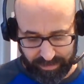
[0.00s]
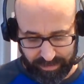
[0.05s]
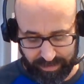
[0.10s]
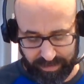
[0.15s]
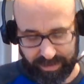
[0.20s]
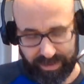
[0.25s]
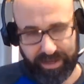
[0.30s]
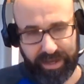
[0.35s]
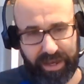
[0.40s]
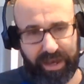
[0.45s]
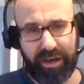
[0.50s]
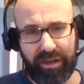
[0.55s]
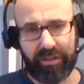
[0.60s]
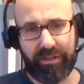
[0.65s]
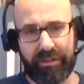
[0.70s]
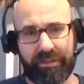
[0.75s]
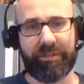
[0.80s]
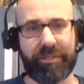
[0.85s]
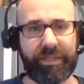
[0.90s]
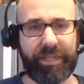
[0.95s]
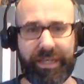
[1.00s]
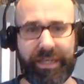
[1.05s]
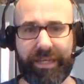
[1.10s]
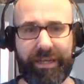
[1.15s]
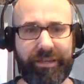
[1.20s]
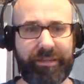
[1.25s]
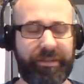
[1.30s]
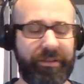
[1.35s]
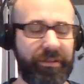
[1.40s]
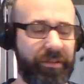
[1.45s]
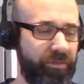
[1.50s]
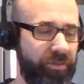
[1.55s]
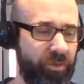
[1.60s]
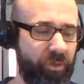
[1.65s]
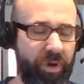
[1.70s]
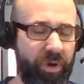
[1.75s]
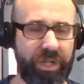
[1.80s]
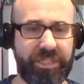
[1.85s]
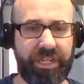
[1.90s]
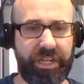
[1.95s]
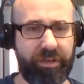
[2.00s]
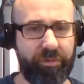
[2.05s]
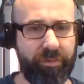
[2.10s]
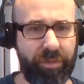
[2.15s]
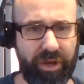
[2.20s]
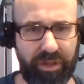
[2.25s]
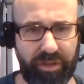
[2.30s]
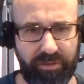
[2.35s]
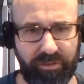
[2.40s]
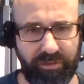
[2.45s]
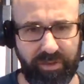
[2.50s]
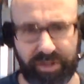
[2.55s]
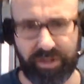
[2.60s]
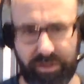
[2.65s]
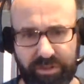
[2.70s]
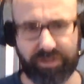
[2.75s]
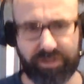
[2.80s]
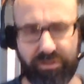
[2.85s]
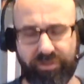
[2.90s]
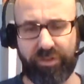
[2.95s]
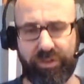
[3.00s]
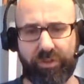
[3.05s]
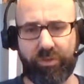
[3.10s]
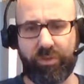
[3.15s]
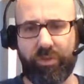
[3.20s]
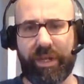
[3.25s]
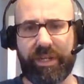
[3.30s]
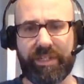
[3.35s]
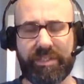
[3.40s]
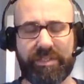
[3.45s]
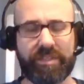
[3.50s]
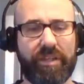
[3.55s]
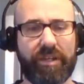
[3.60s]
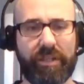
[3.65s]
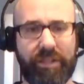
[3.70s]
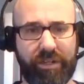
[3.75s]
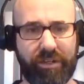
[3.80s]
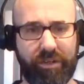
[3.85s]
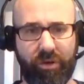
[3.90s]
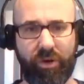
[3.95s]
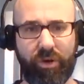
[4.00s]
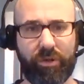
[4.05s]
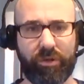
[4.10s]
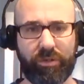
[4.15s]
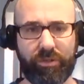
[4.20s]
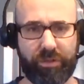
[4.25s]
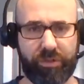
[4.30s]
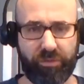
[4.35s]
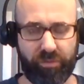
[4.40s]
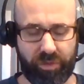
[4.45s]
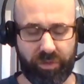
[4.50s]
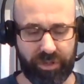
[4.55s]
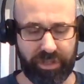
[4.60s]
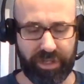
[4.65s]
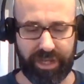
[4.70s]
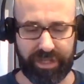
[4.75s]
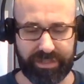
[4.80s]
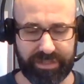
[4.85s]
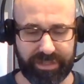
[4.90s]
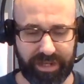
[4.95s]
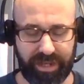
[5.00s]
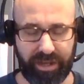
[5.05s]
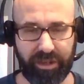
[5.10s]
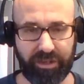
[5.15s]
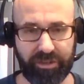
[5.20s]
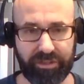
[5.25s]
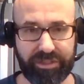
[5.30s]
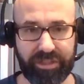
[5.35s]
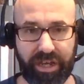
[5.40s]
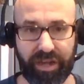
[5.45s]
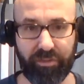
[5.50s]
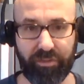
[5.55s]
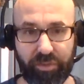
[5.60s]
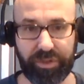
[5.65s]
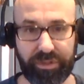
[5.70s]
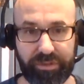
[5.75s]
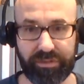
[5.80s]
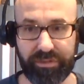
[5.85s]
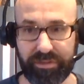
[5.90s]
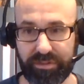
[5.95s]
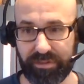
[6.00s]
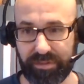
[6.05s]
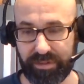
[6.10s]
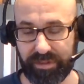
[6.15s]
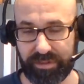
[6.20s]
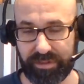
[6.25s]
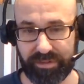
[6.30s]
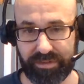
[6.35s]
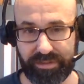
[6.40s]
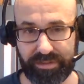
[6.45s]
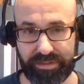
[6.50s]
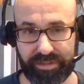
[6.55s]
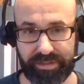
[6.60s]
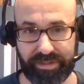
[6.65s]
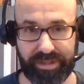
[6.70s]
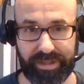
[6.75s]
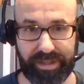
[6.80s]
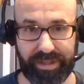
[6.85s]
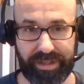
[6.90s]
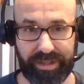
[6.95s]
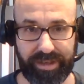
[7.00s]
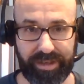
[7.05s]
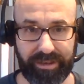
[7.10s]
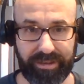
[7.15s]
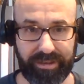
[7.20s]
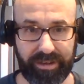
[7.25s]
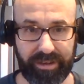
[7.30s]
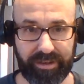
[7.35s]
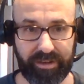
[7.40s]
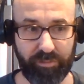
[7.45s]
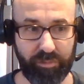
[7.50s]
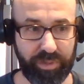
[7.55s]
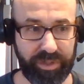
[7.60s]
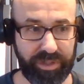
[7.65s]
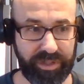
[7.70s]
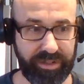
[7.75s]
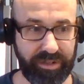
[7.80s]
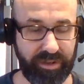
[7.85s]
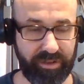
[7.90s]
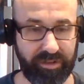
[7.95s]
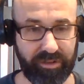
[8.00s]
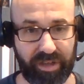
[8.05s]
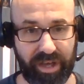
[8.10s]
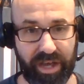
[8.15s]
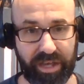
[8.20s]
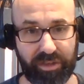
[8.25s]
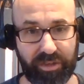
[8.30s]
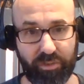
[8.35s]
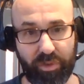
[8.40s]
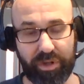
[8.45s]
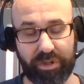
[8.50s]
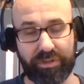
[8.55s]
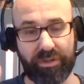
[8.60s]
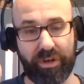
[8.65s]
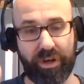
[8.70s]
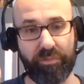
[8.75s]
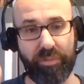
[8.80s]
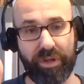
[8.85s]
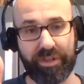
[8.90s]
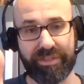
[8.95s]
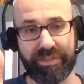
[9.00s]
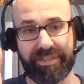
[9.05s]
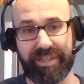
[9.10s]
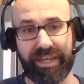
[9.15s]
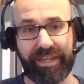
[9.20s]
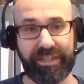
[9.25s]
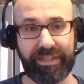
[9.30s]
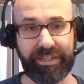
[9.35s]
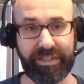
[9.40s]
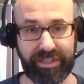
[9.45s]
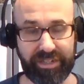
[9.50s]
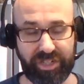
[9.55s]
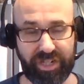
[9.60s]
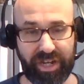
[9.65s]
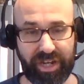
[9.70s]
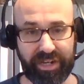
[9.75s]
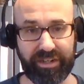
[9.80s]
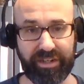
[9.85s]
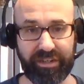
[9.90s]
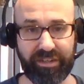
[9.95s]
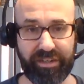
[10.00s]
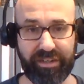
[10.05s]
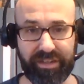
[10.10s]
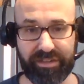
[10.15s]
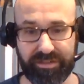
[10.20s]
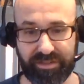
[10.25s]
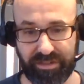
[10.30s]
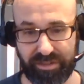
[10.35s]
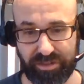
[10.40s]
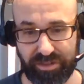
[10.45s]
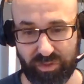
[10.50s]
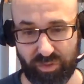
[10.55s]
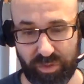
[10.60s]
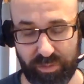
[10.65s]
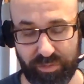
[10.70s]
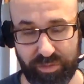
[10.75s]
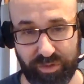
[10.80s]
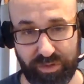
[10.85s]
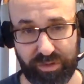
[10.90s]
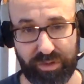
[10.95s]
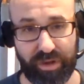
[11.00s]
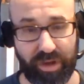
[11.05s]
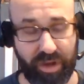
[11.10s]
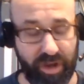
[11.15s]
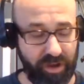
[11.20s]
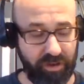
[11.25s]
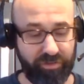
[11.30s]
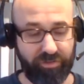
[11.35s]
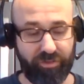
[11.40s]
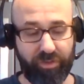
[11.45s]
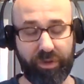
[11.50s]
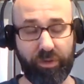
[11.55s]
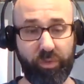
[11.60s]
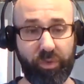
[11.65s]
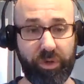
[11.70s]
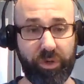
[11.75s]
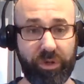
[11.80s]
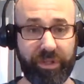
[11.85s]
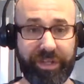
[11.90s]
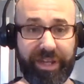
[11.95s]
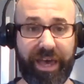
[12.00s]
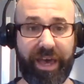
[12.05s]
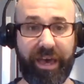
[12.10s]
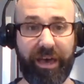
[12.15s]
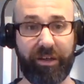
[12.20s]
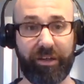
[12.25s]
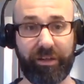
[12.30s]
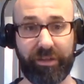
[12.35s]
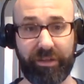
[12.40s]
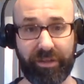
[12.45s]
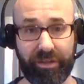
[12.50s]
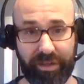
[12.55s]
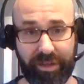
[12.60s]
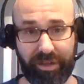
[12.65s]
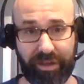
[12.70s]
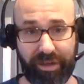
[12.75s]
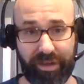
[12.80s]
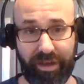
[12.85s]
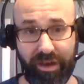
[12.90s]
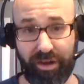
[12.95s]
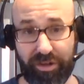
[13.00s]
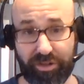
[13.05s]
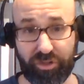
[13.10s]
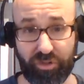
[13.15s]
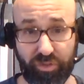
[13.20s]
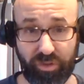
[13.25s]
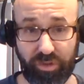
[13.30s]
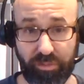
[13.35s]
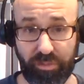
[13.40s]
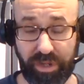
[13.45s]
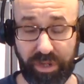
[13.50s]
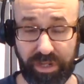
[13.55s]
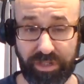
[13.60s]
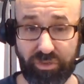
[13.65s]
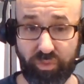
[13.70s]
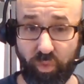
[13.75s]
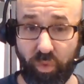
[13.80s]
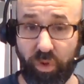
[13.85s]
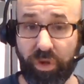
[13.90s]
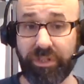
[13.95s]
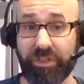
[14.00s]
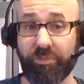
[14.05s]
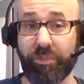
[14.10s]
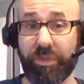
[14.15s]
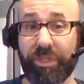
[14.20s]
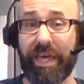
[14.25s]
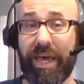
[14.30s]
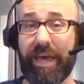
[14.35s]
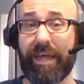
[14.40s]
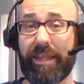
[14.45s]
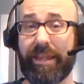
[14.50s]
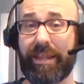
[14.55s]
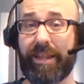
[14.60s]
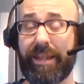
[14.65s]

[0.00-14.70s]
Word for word: And hell, uh, you know, if you watch any of my other videos, if you do any study at all, you can realize that hell is not real. It's a complete and utter lie. You want to talk about Satan injecting things into Scripture, free will and hell are two of the biggest ones. But that